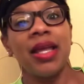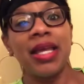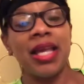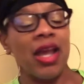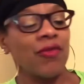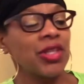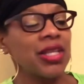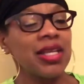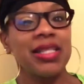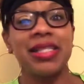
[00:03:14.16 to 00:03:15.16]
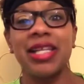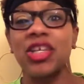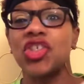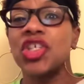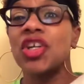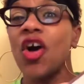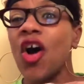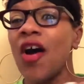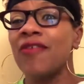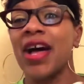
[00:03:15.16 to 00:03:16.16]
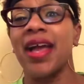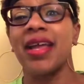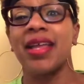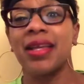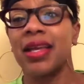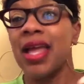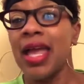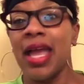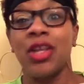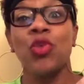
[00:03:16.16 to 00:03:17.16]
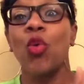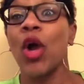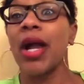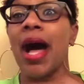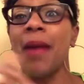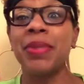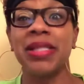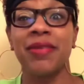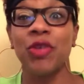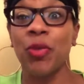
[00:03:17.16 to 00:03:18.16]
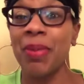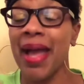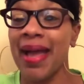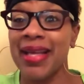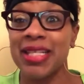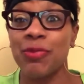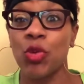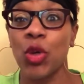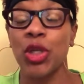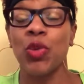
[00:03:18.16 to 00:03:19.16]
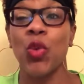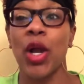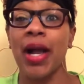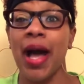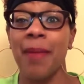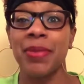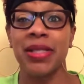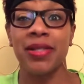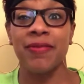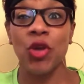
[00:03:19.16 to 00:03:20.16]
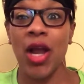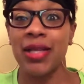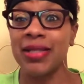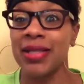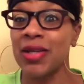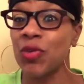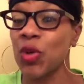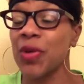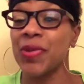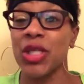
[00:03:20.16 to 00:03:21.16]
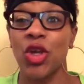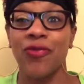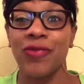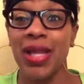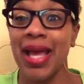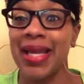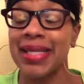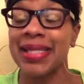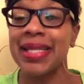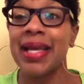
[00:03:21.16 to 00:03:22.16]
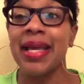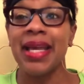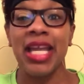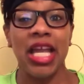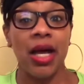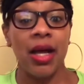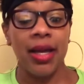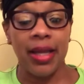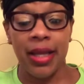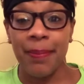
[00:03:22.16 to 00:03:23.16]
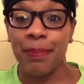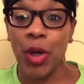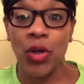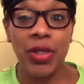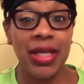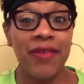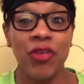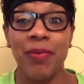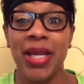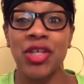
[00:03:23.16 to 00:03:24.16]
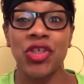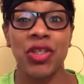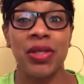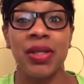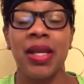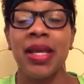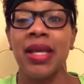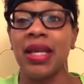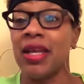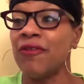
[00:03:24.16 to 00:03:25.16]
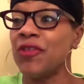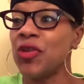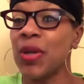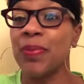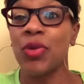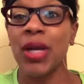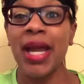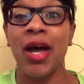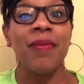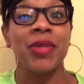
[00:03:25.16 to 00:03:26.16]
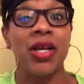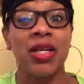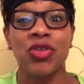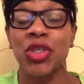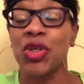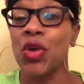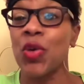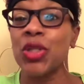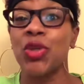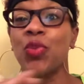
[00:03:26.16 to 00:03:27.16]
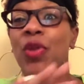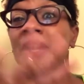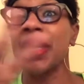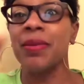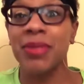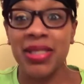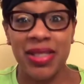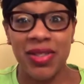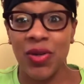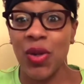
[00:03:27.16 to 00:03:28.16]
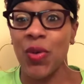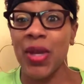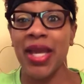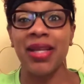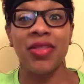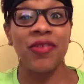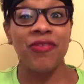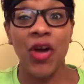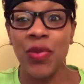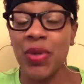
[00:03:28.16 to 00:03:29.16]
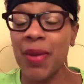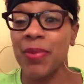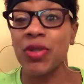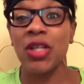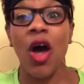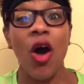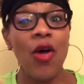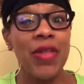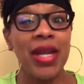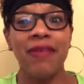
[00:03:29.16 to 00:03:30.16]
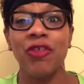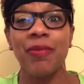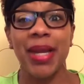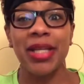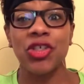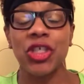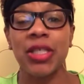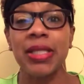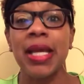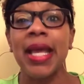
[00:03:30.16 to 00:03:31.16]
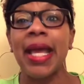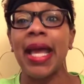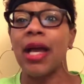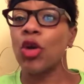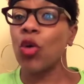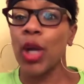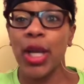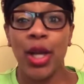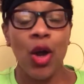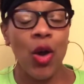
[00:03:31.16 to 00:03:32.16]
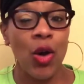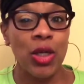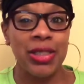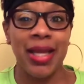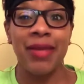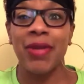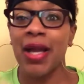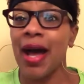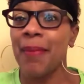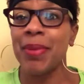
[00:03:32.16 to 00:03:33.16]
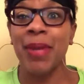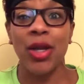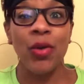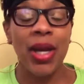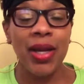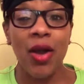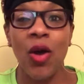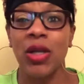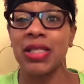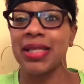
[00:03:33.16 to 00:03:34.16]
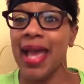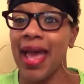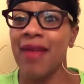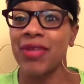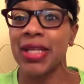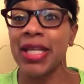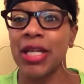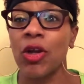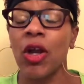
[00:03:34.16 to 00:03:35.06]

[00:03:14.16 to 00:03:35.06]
everything is sectioned off. And you want copies of your passport, you want copies of your itinerary, your flights, pertinent information. If you can print out the countries you're going to, where the embassies are located, the phone numbers, all that information, credit cards. I even copy my credit cards and have in here.